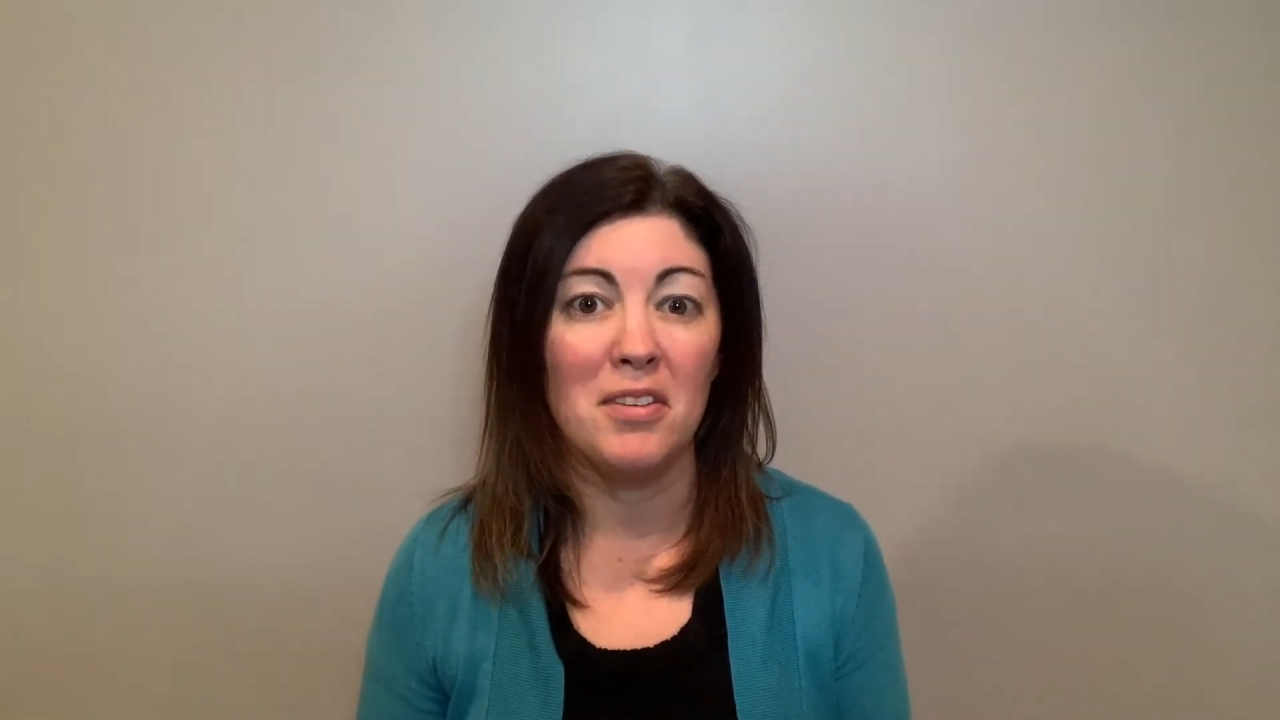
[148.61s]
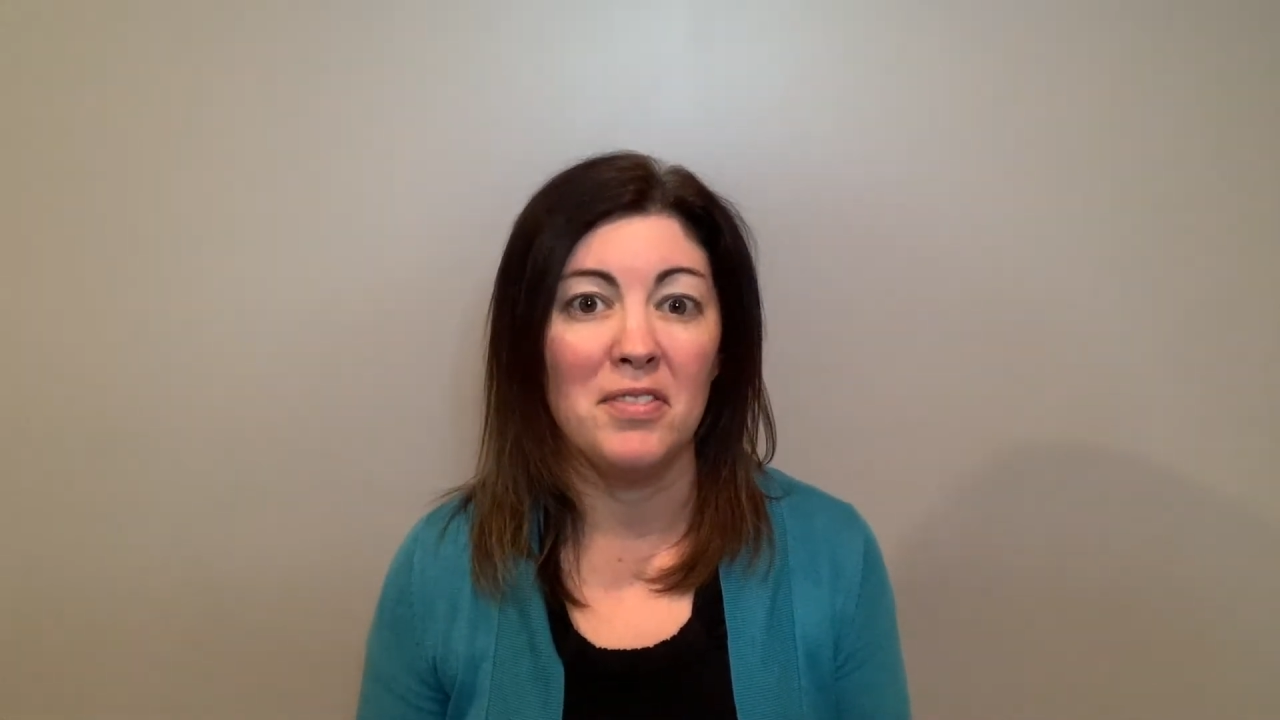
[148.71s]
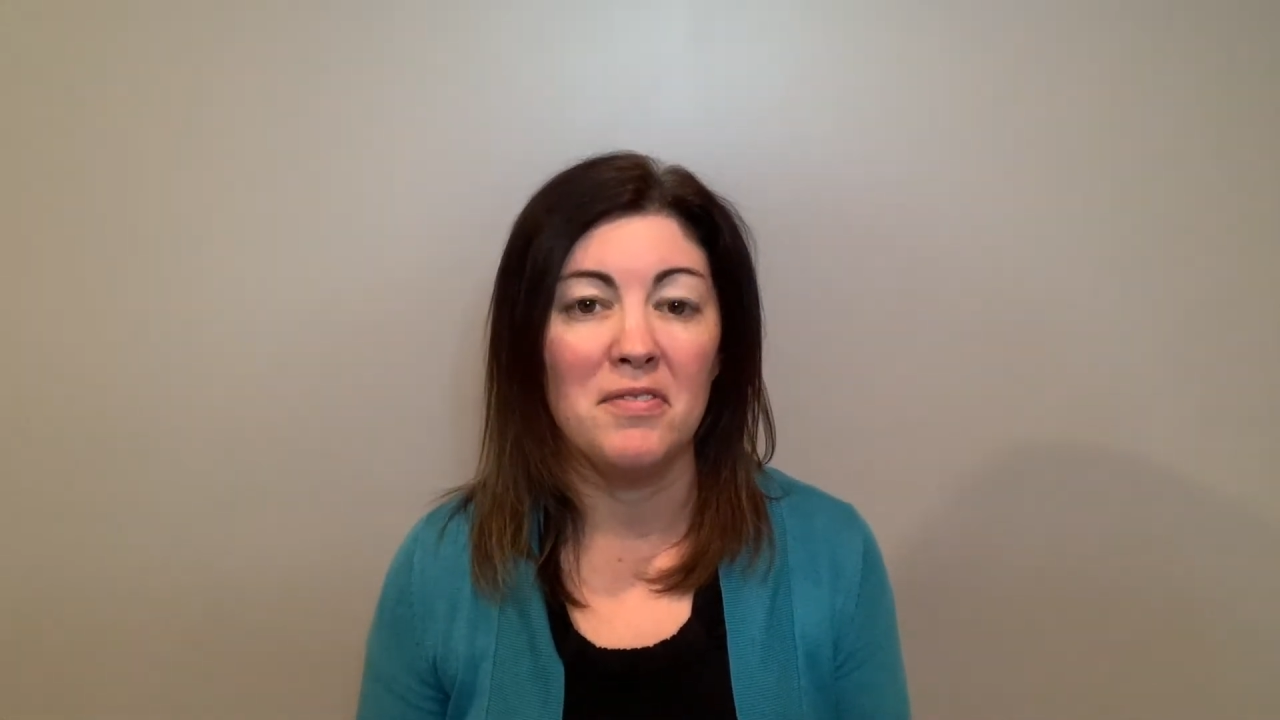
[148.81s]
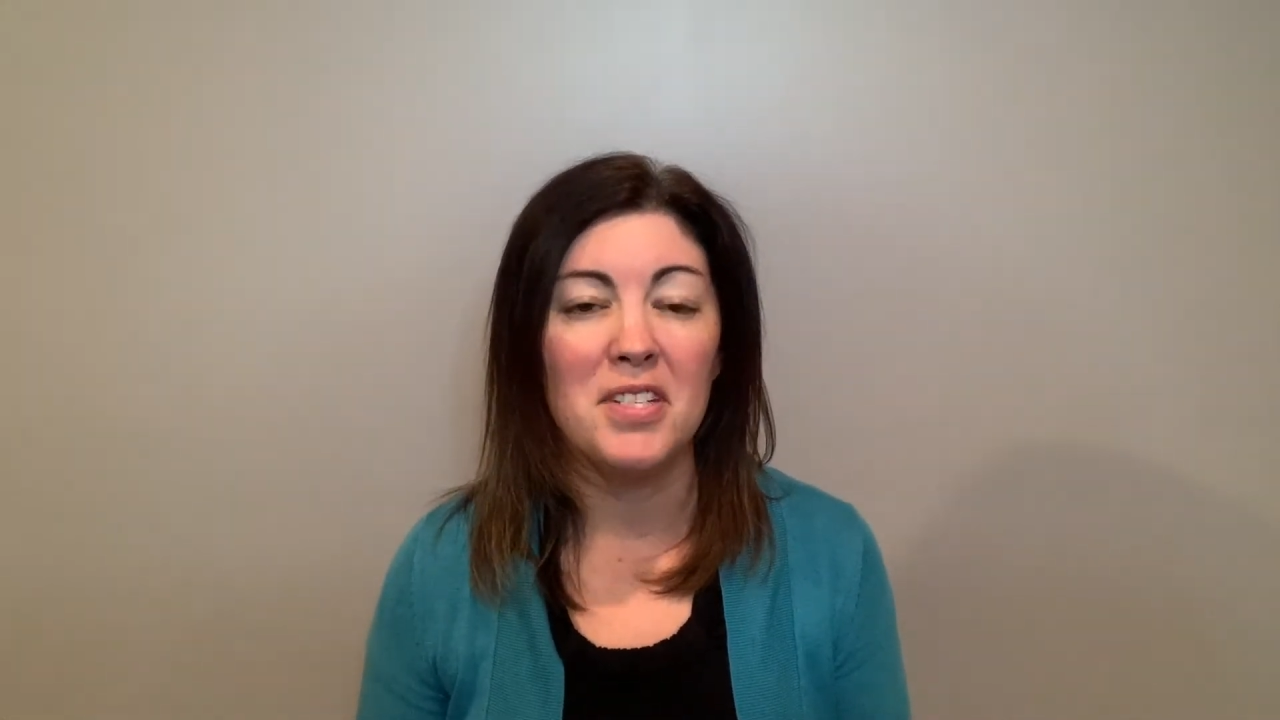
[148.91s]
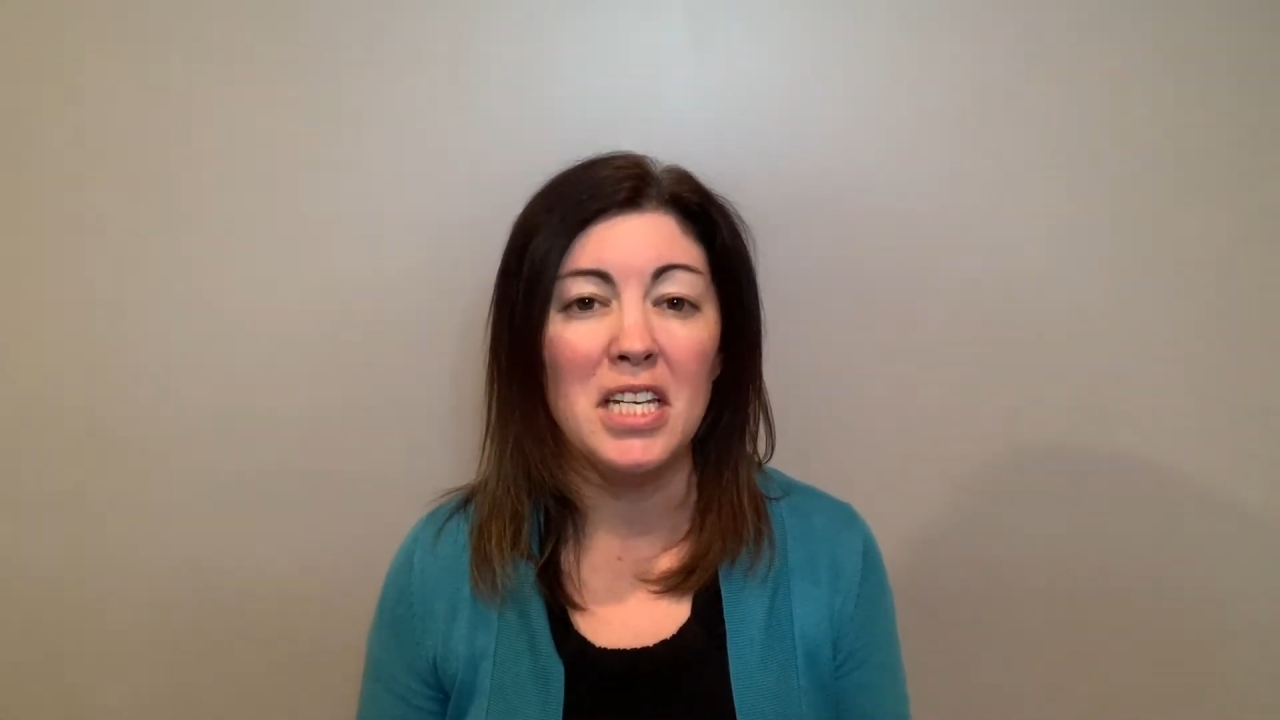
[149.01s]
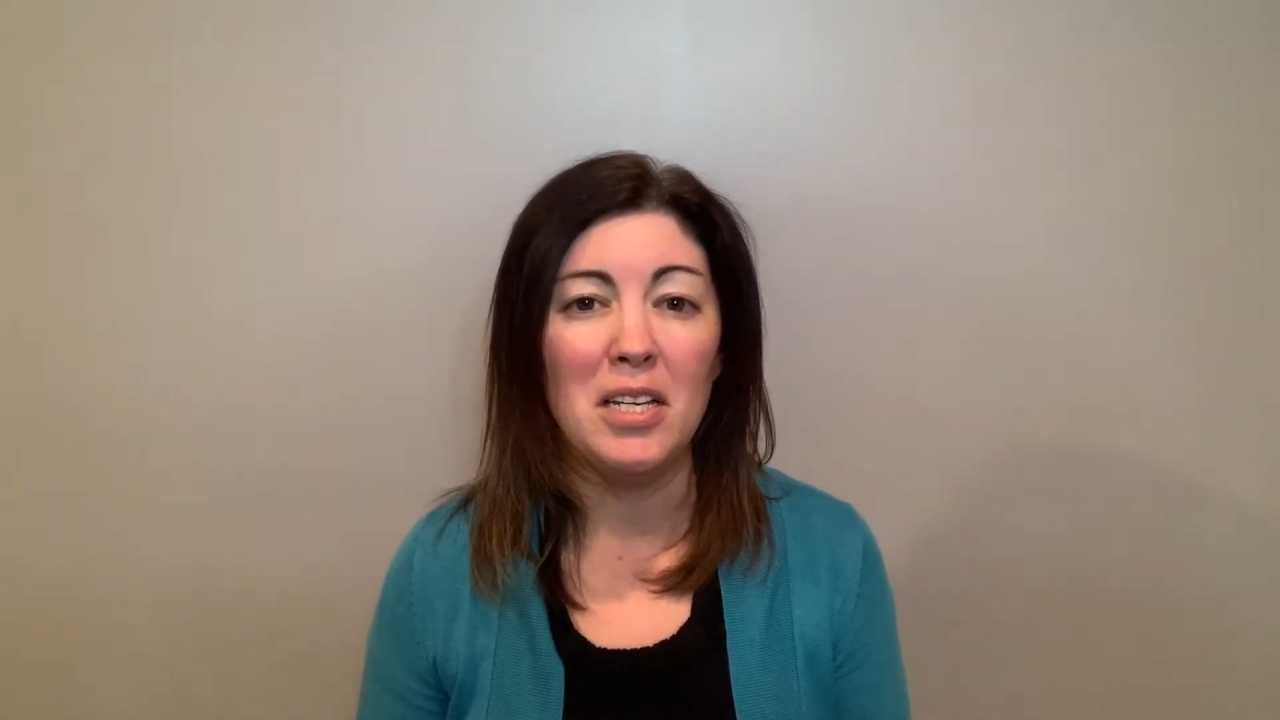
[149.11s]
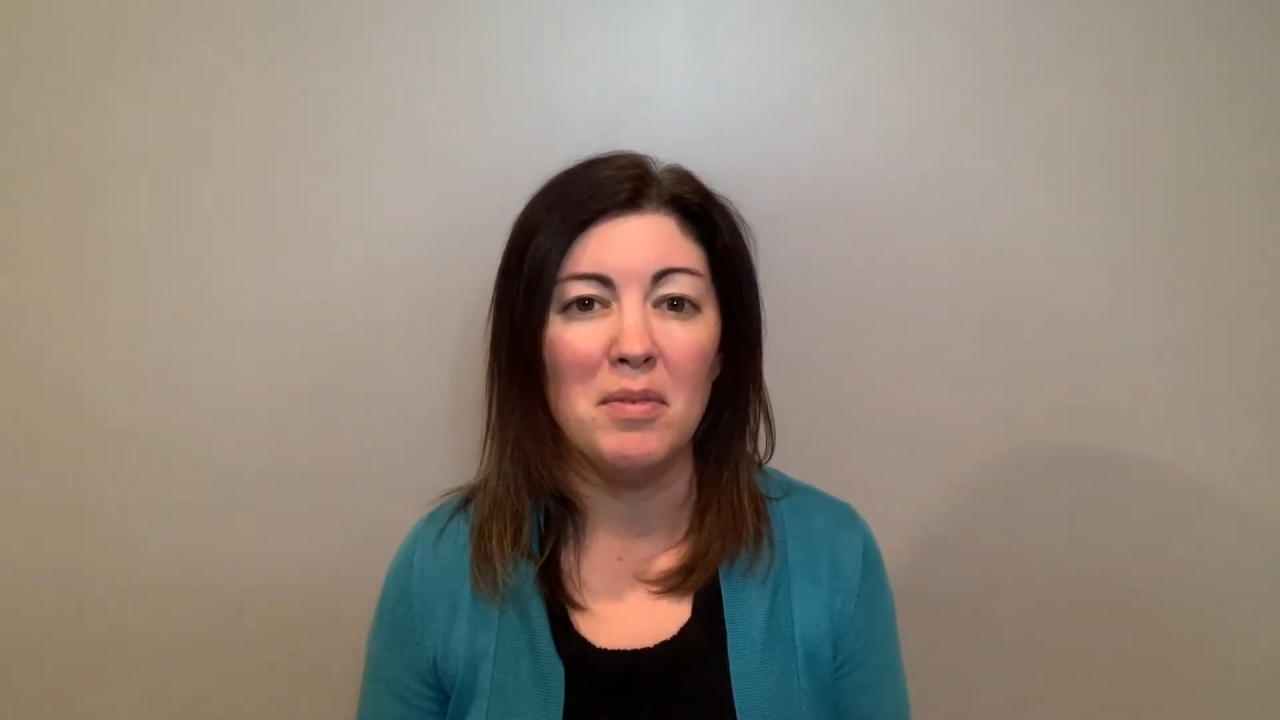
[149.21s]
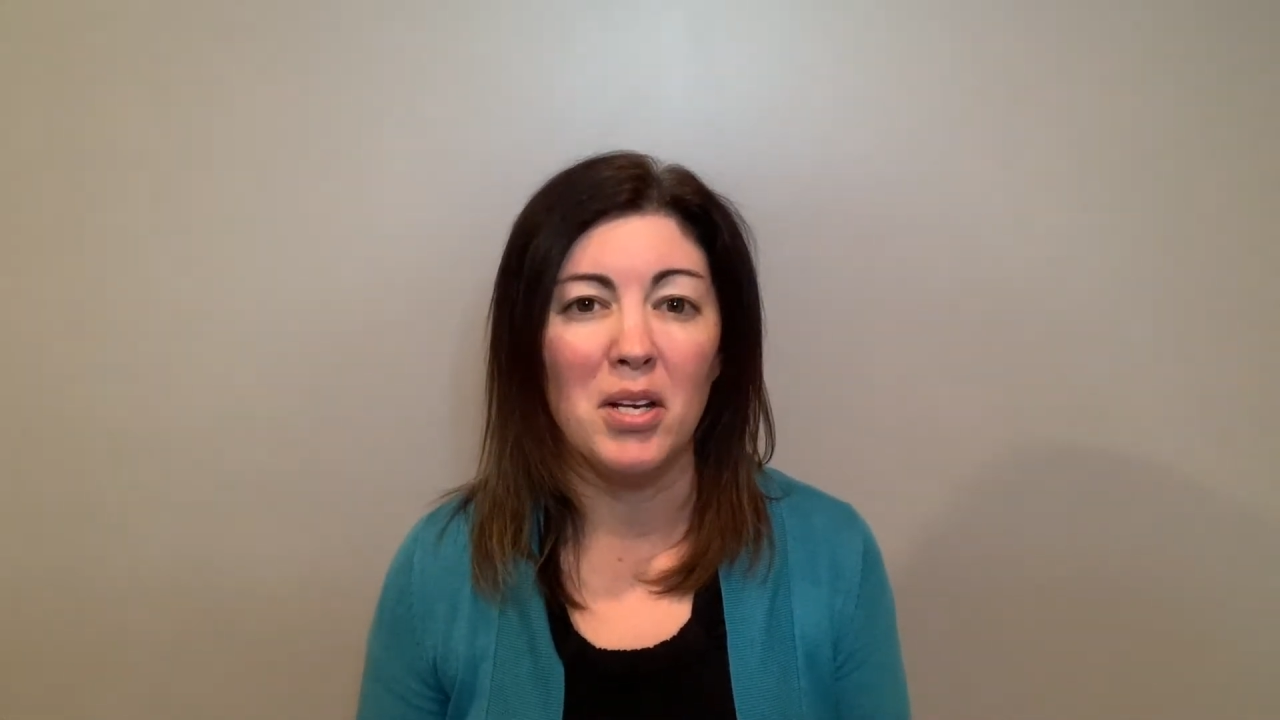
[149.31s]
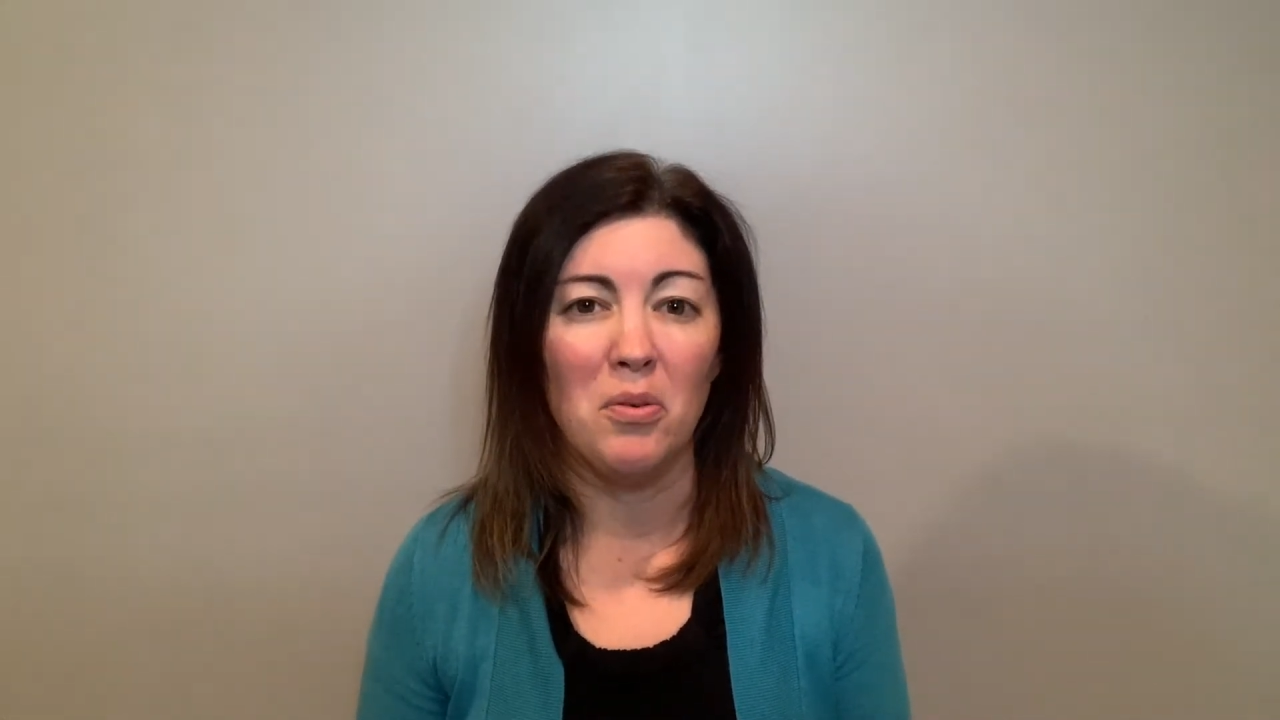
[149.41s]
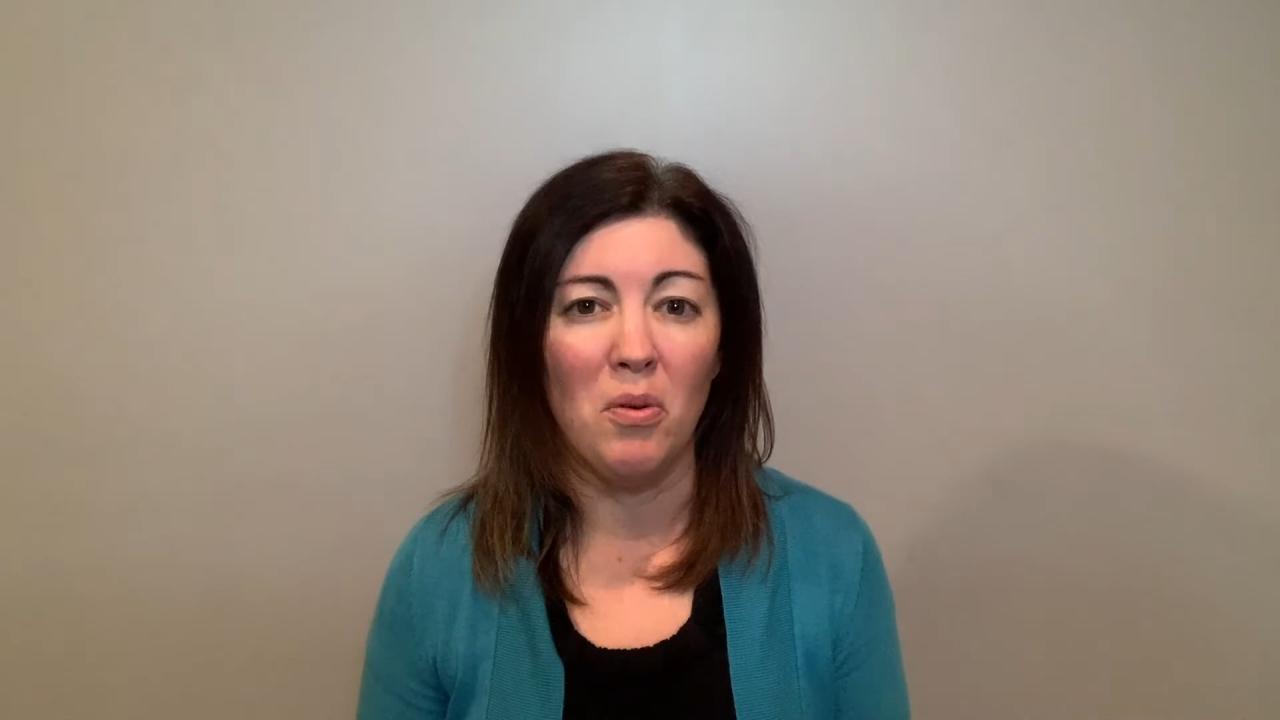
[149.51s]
15-minute